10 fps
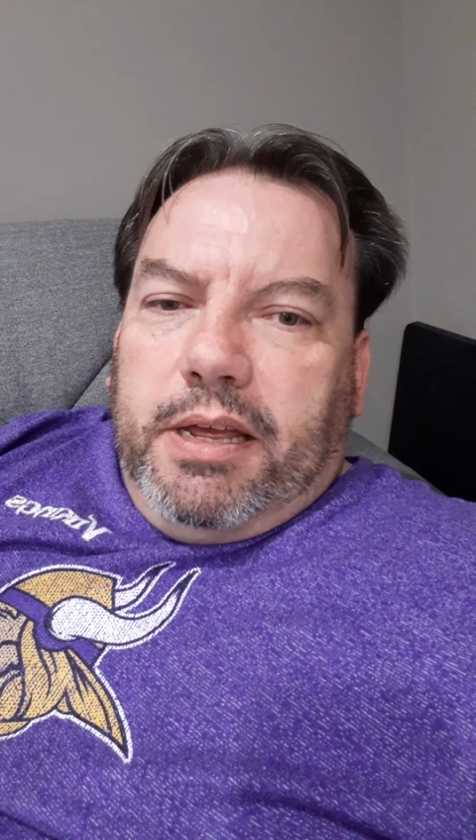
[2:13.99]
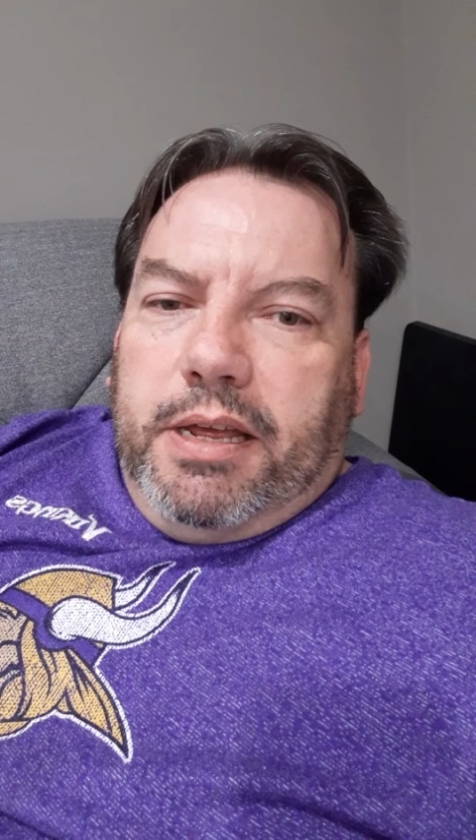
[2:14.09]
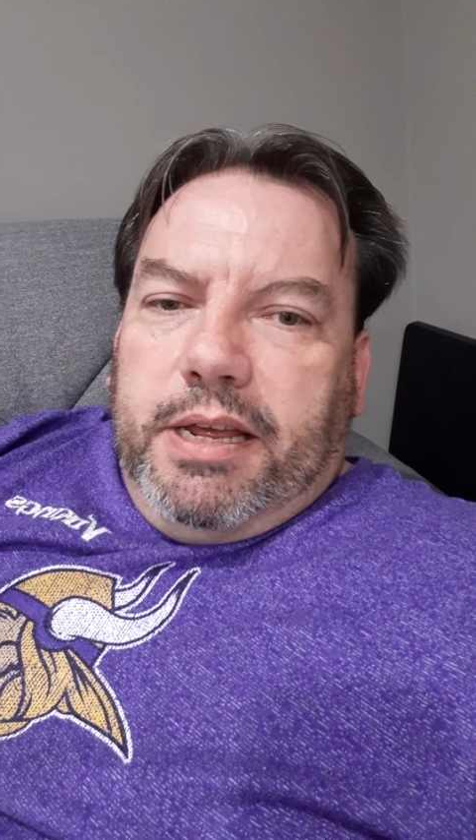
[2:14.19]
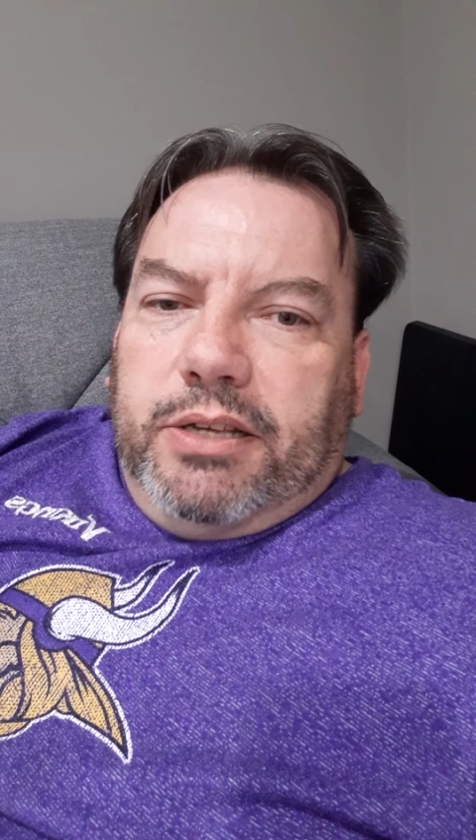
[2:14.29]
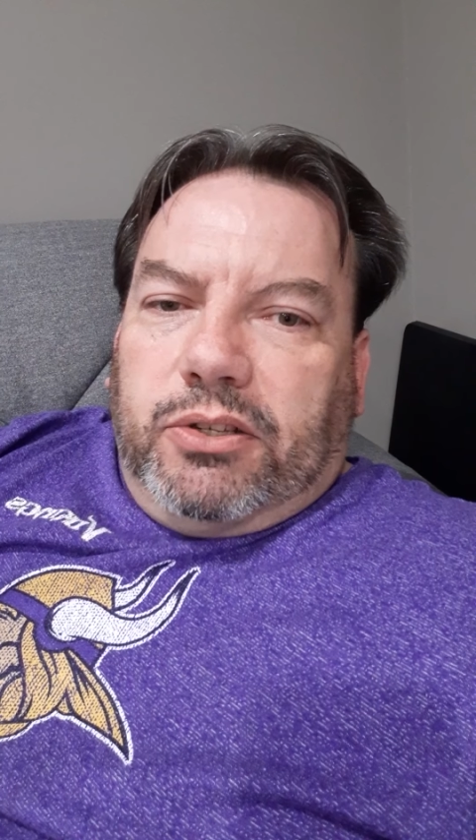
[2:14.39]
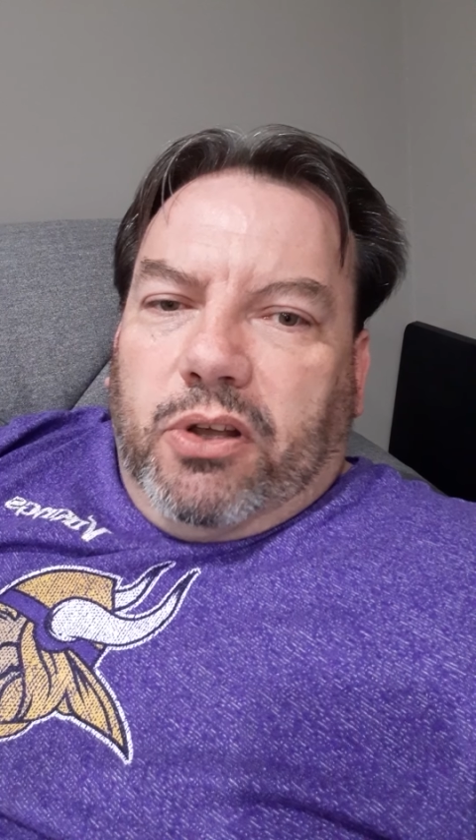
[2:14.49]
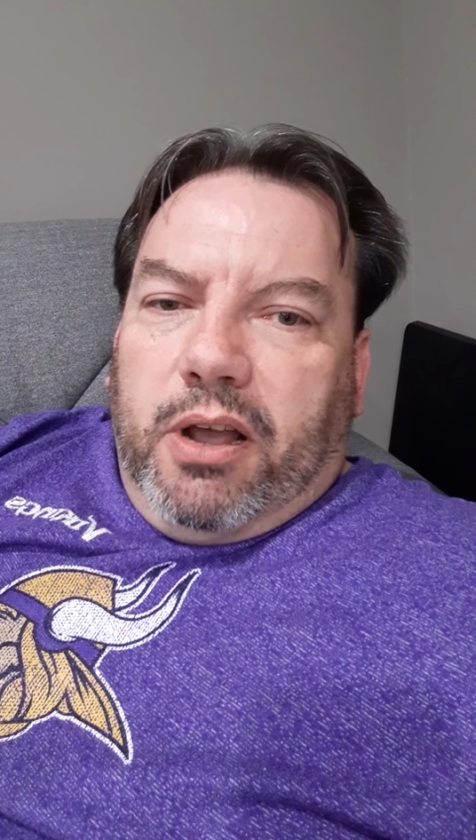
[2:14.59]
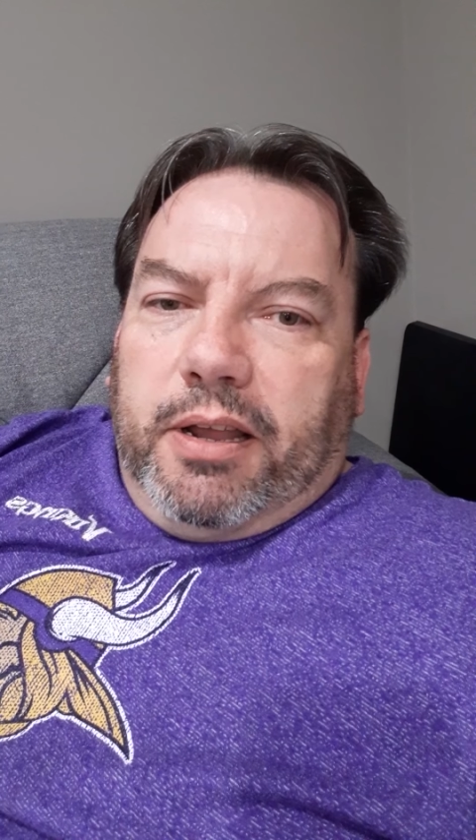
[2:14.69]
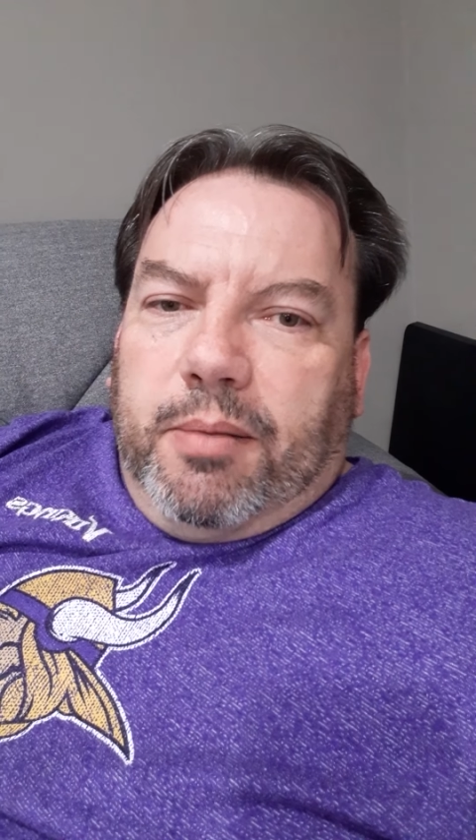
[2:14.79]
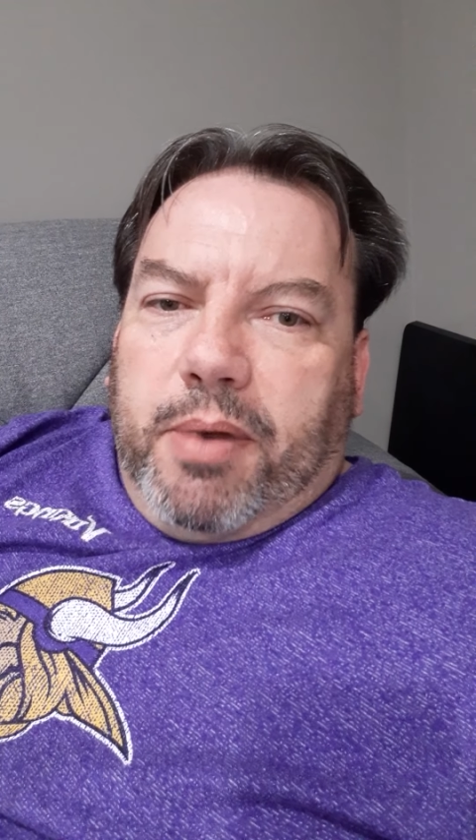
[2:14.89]
He's
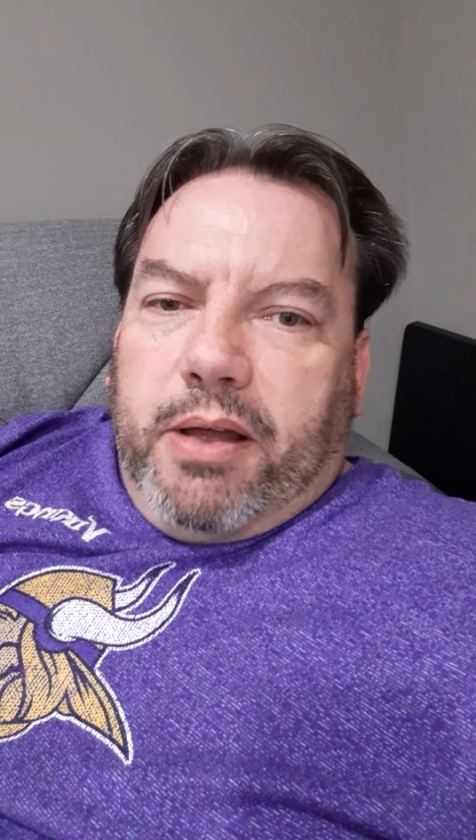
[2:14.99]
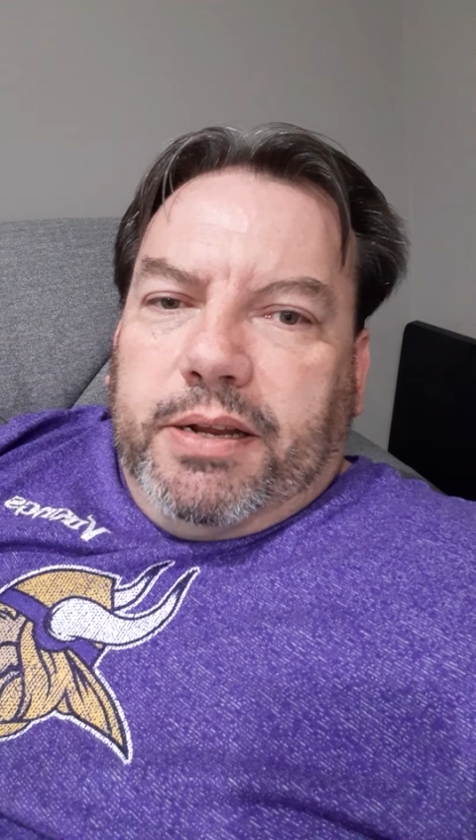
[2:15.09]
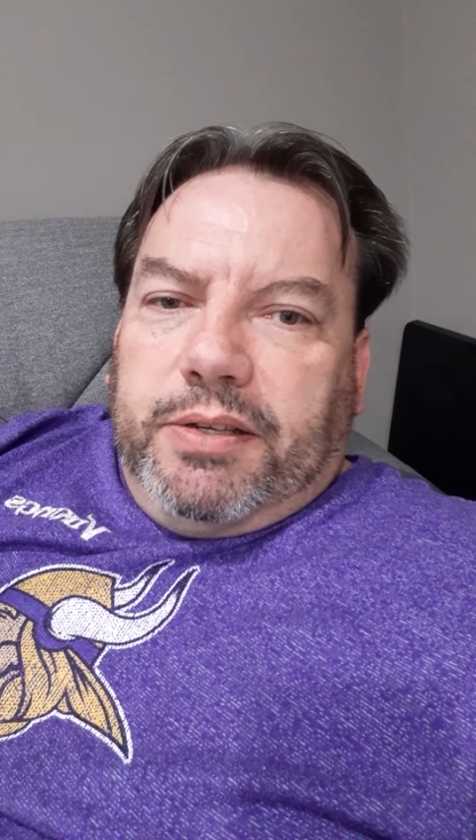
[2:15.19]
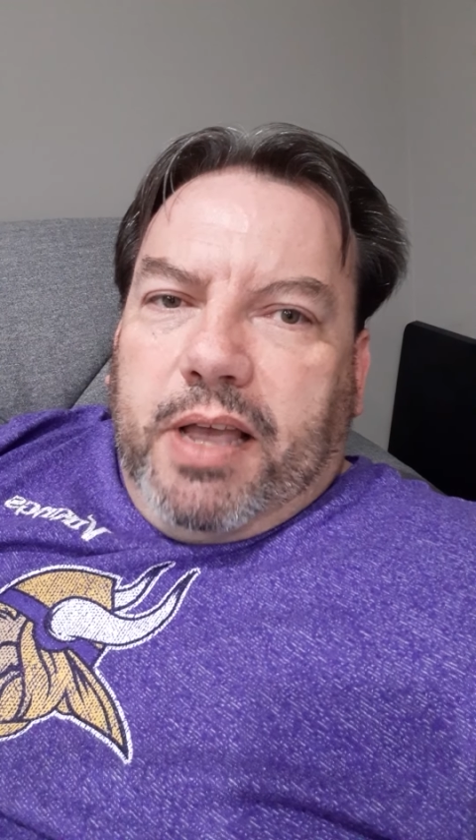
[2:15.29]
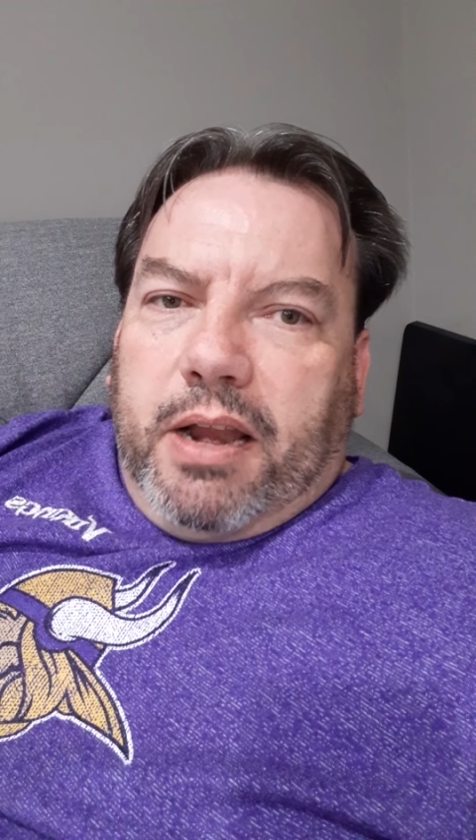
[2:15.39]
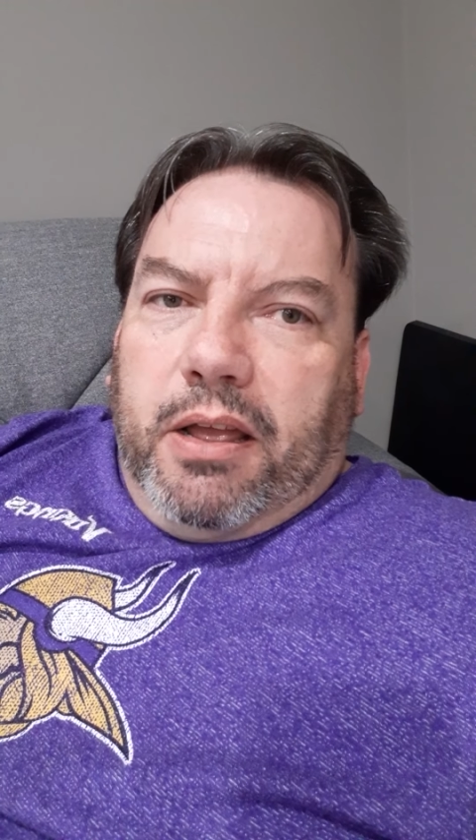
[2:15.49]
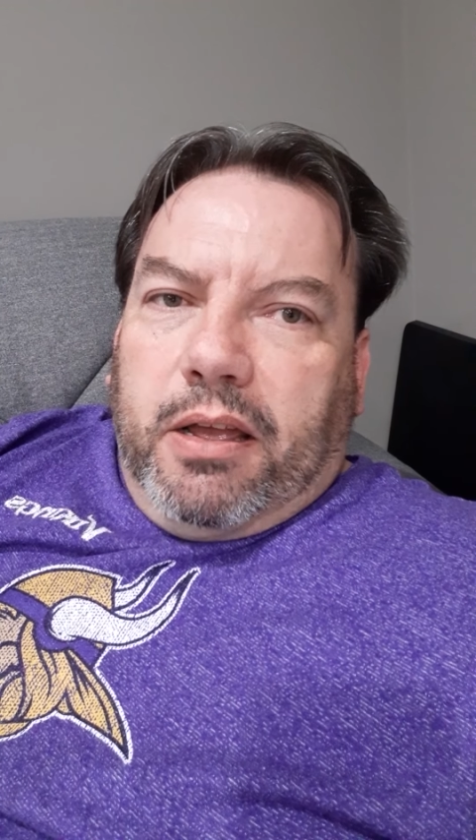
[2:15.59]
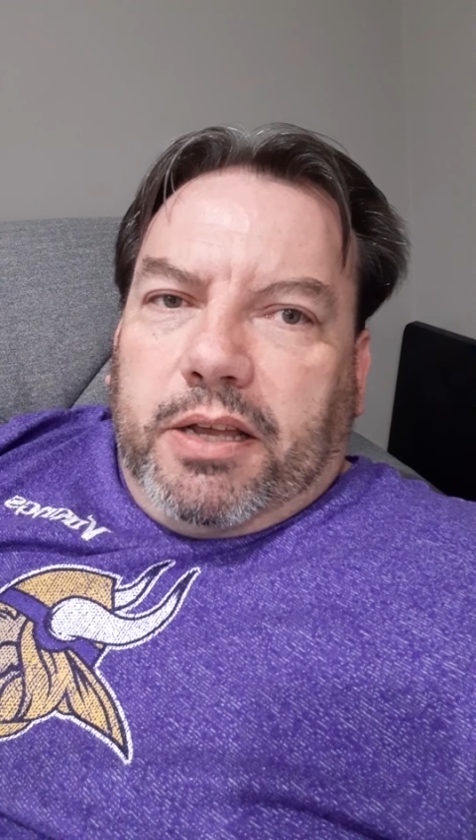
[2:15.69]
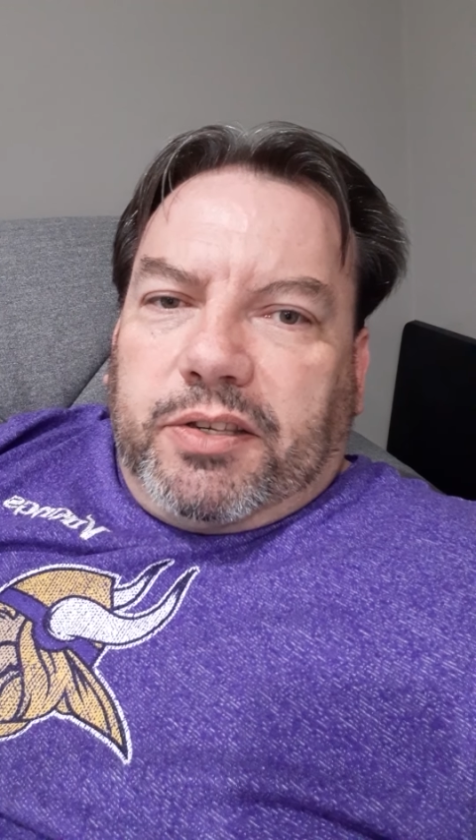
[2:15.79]
talking about he's got a